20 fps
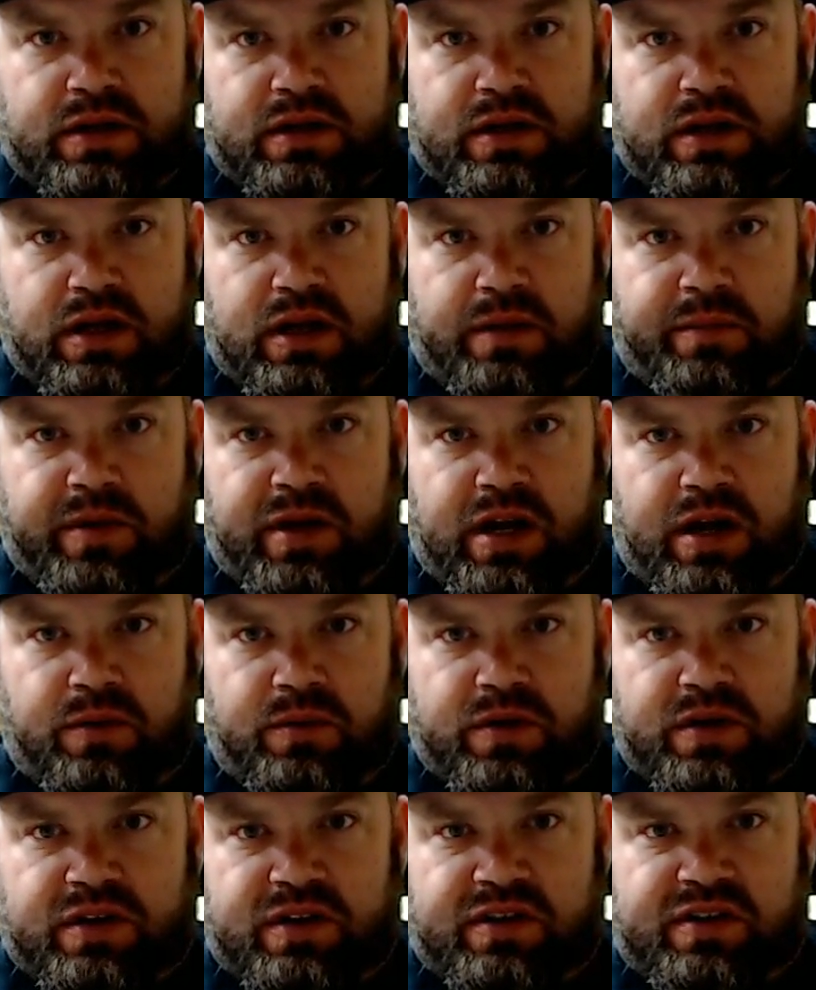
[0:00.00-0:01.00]
I mean, I
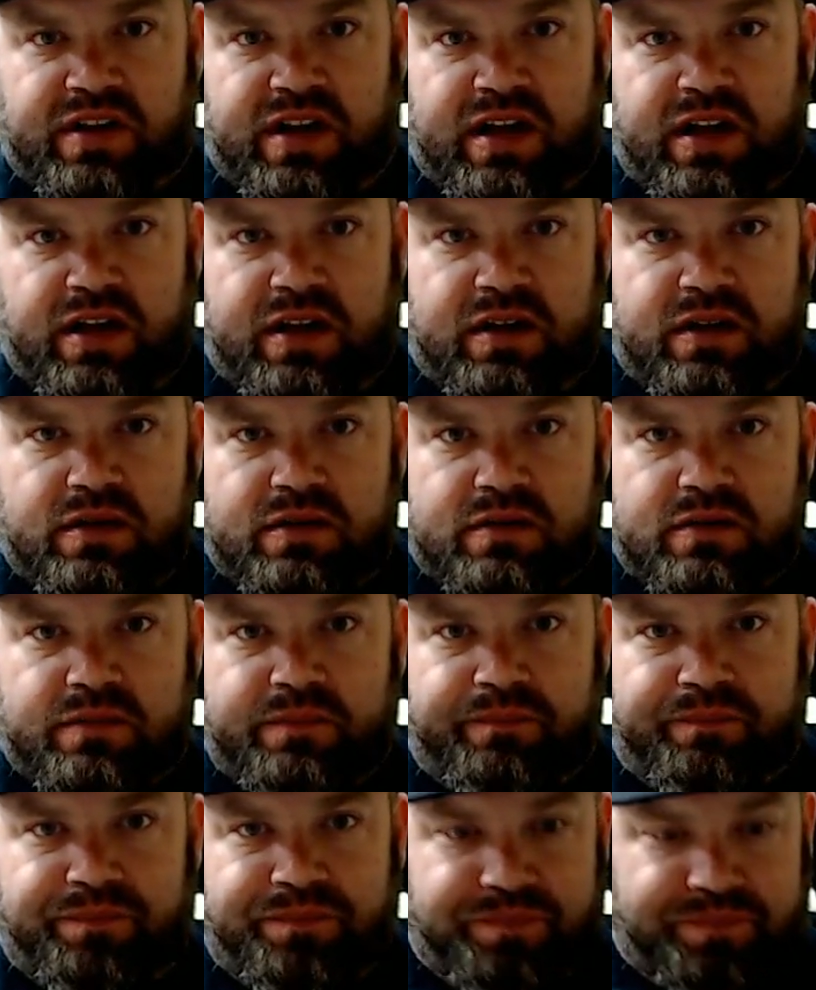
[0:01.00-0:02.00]
wouldn't say
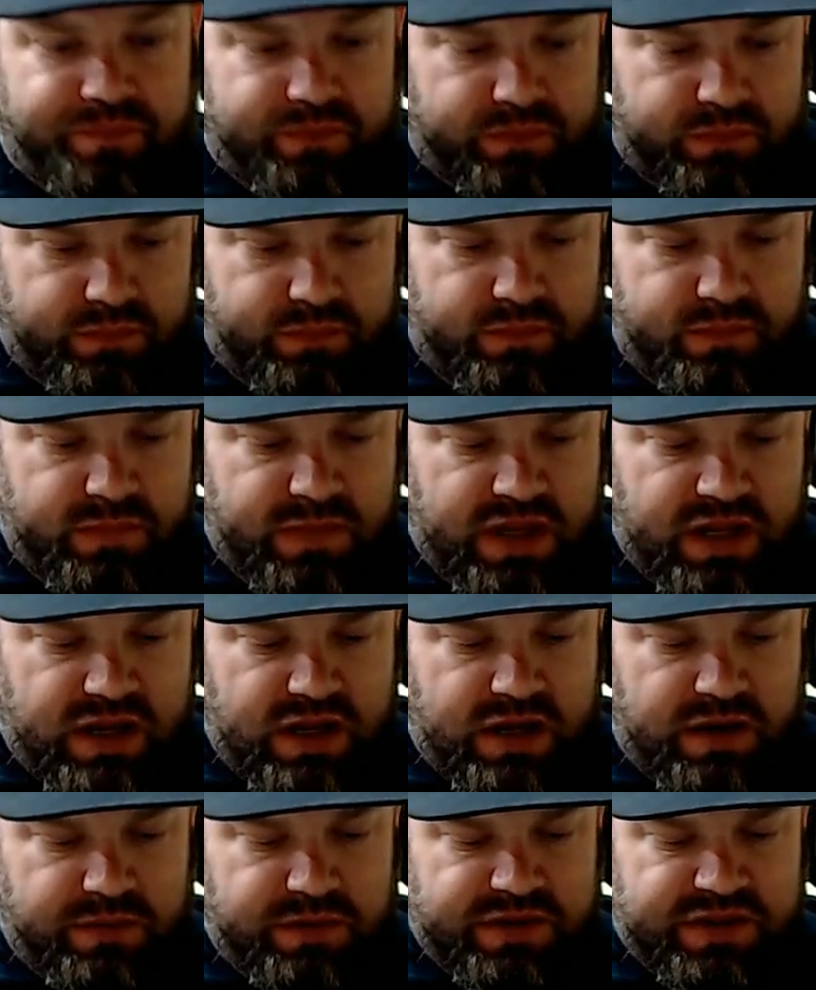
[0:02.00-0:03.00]

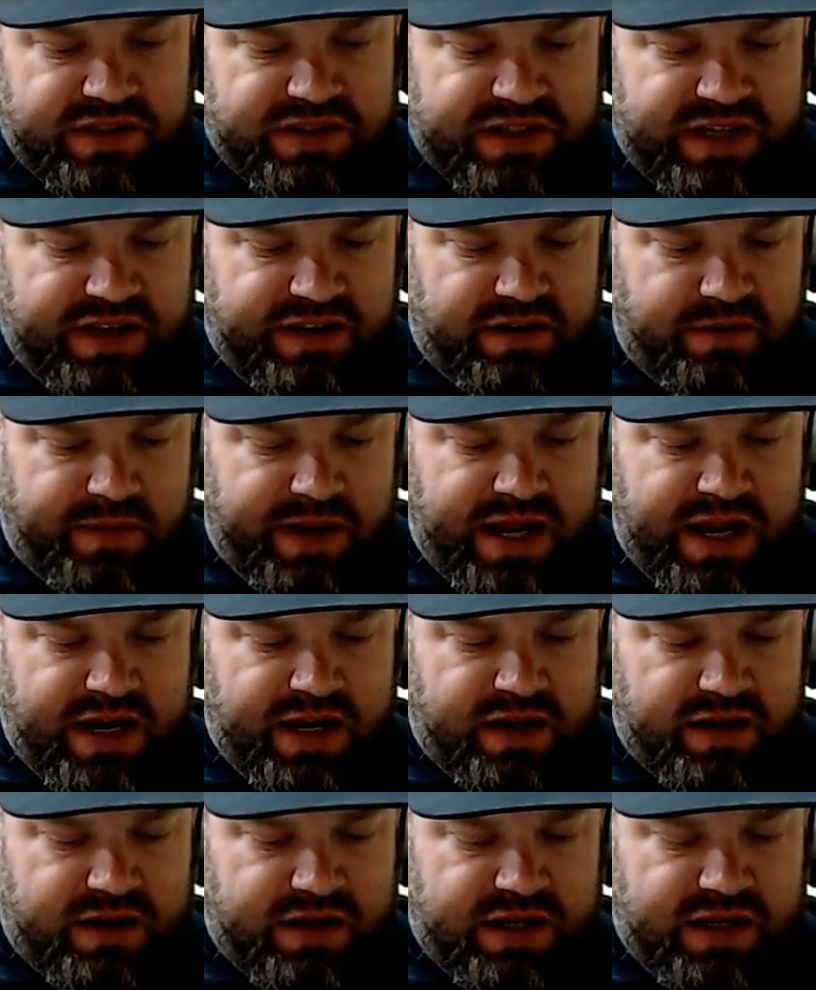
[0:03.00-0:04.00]
that I'm
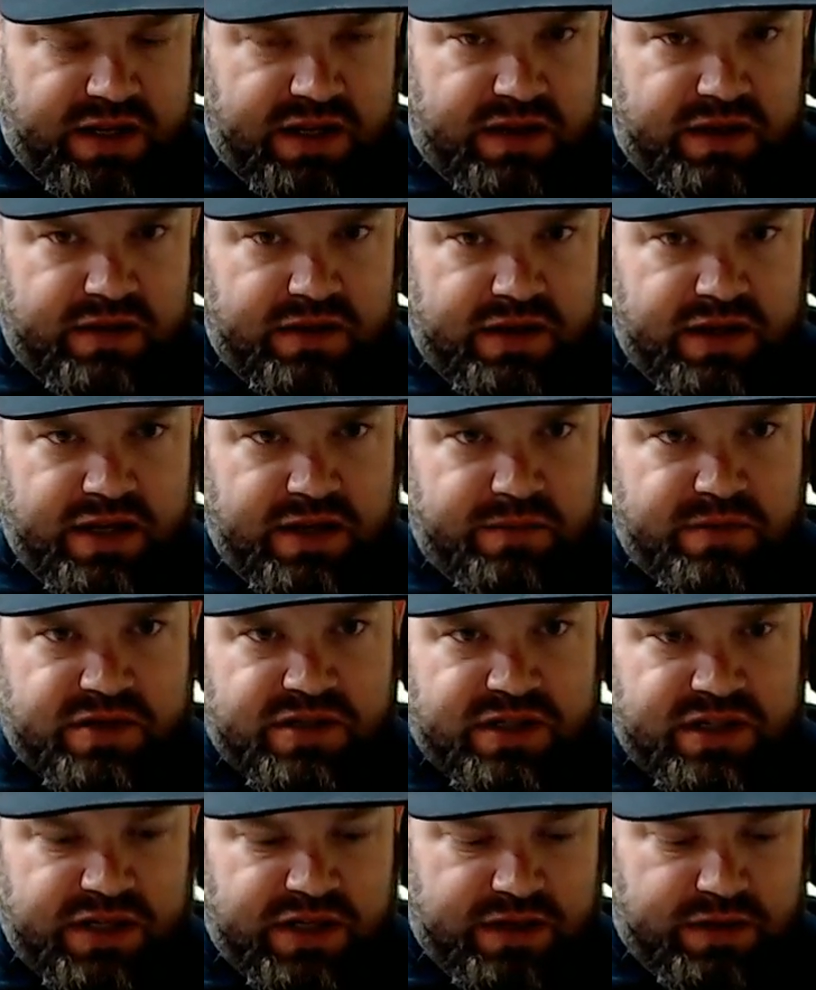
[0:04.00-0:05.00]
hating on any
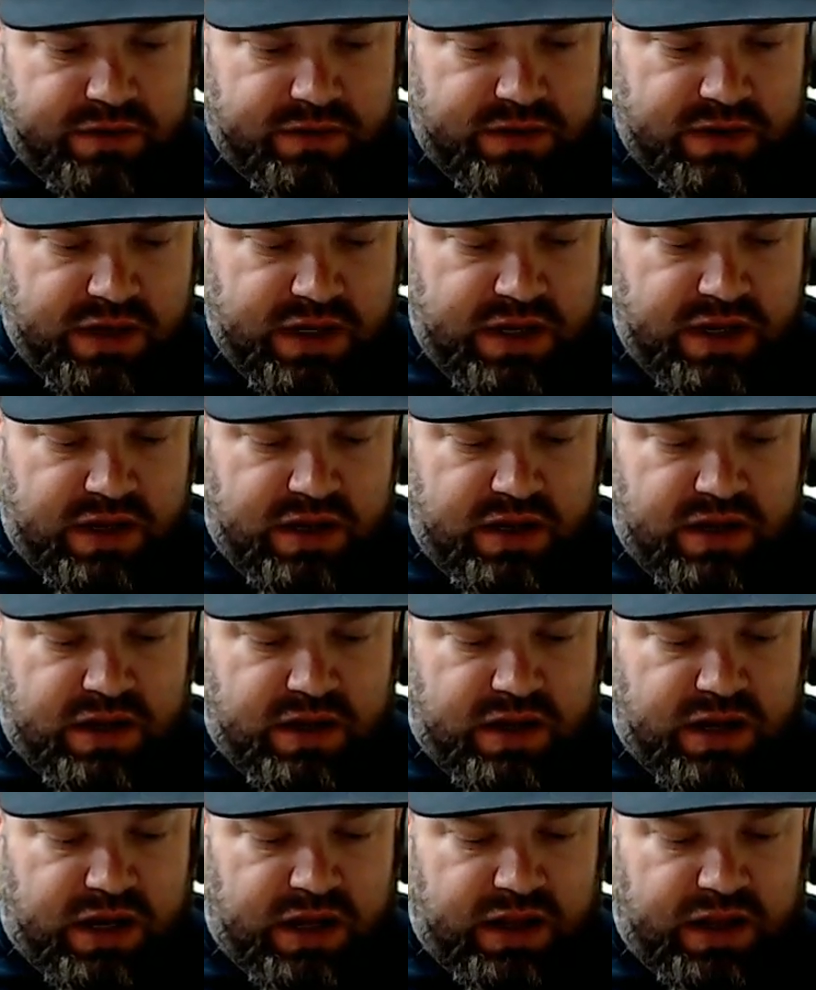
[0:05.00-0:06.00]
machine.
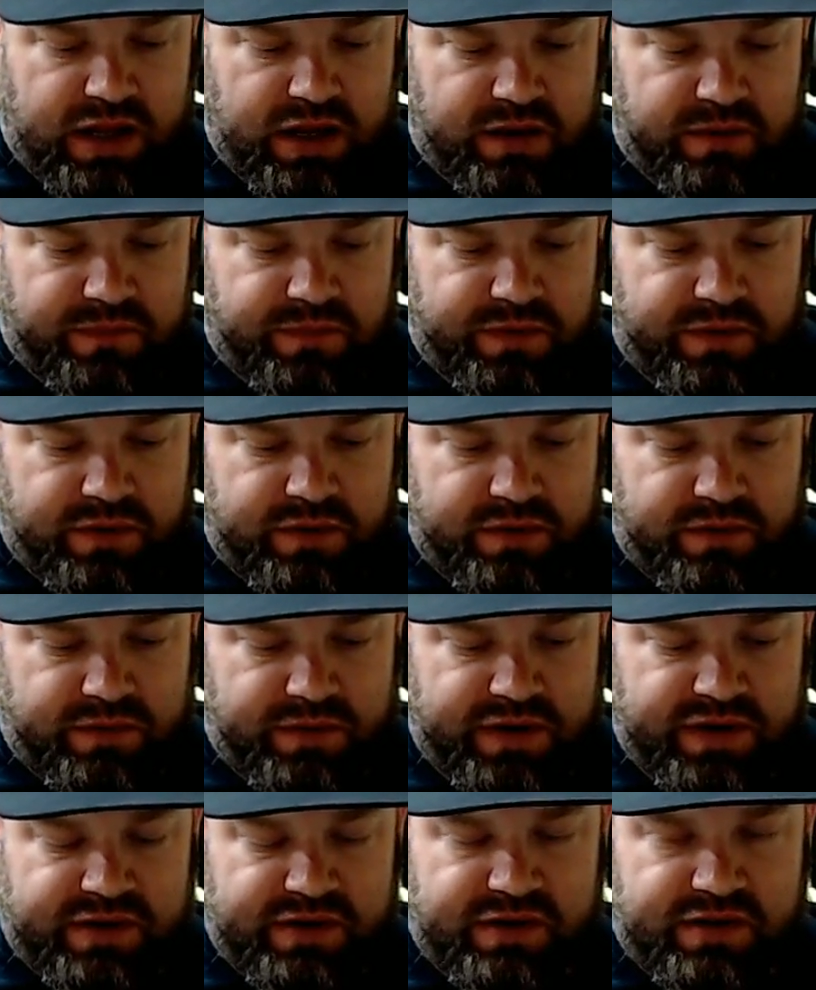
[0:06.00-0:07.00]
I like them for their own
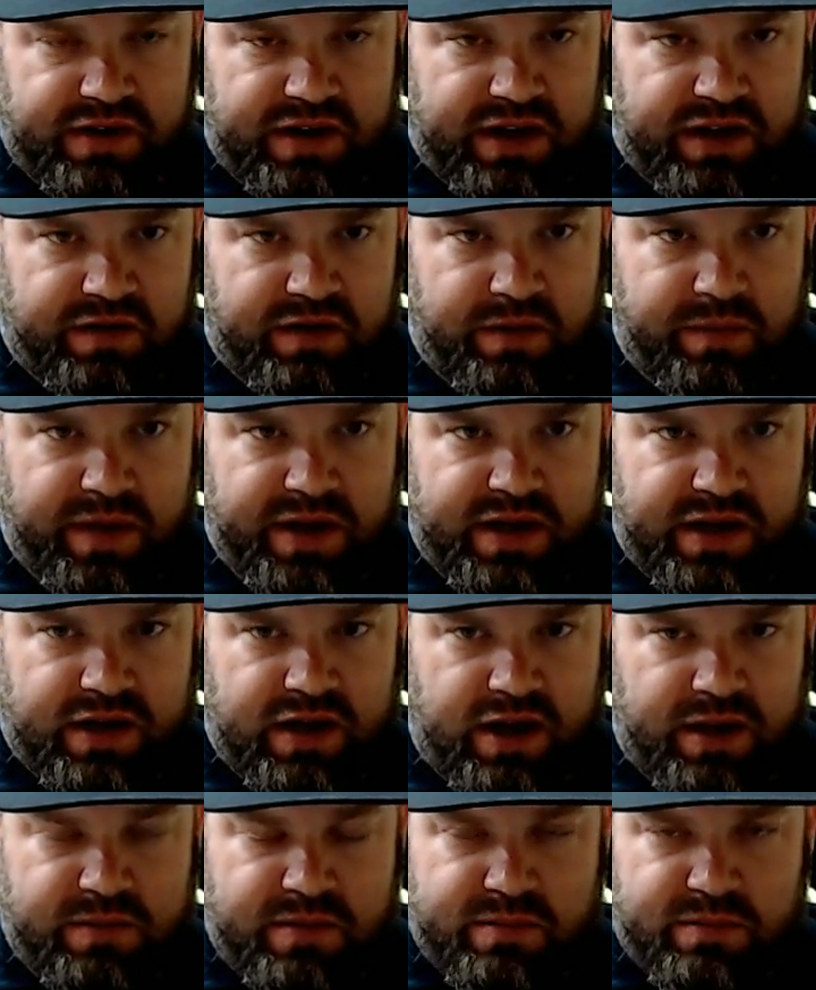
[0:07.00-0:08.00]
reasons. Like I made a
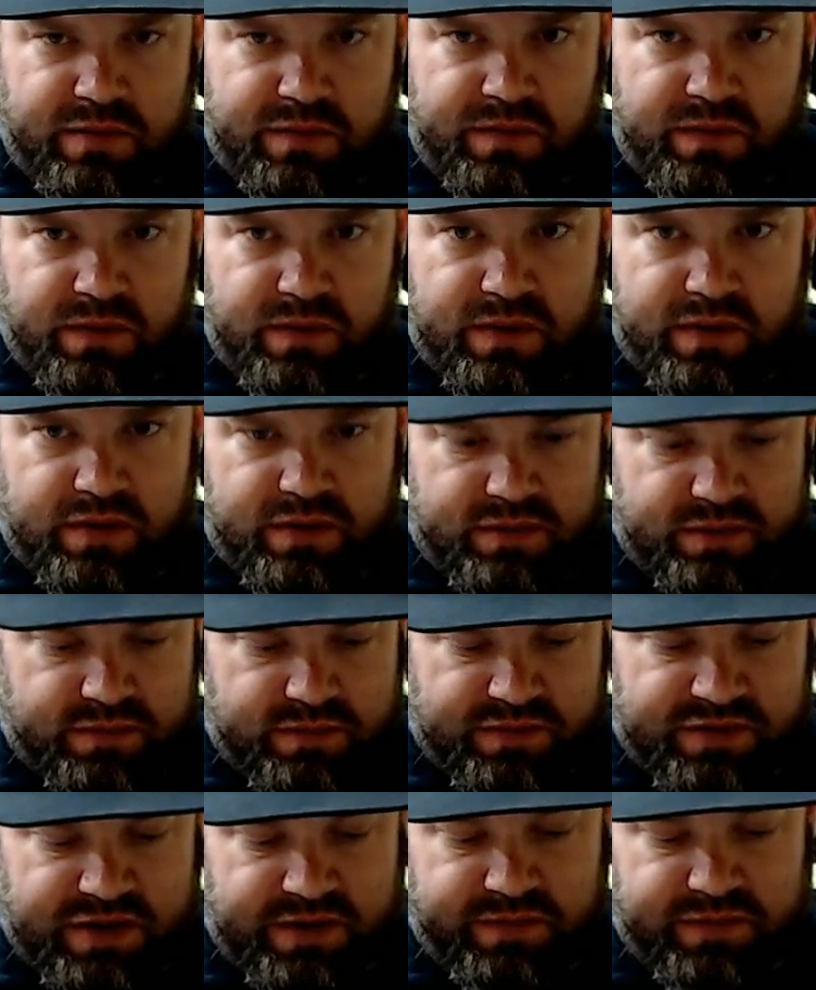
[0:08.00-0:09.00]
comment before,
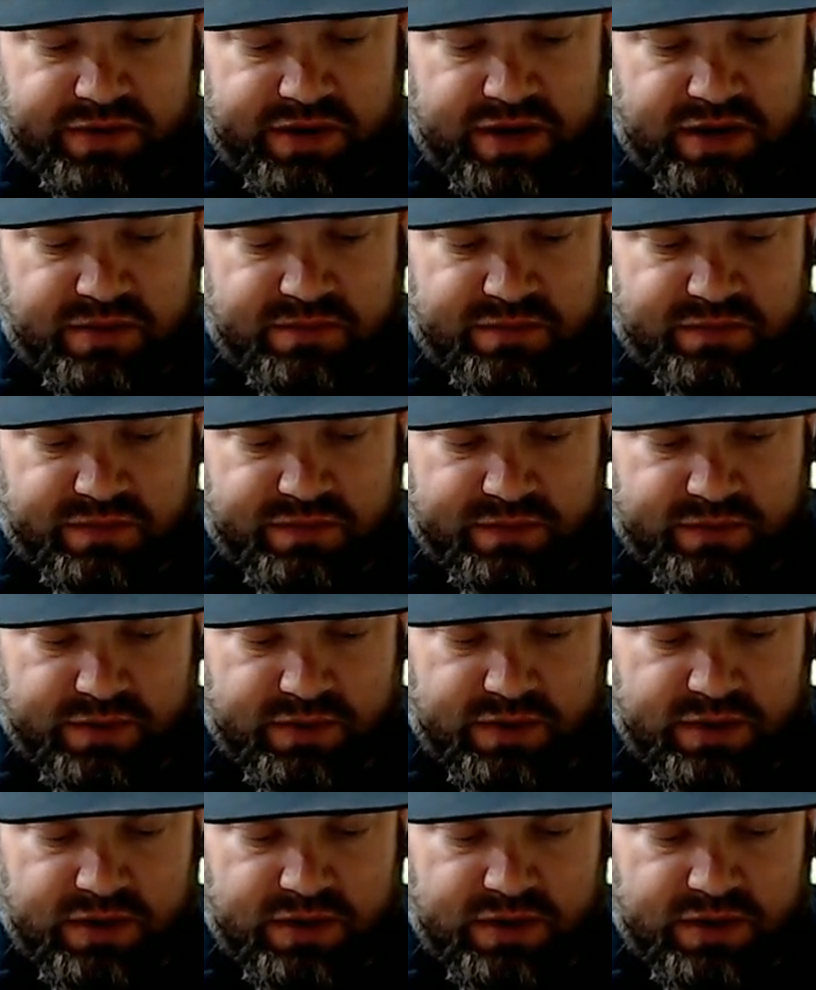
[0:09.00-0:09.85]
several times before.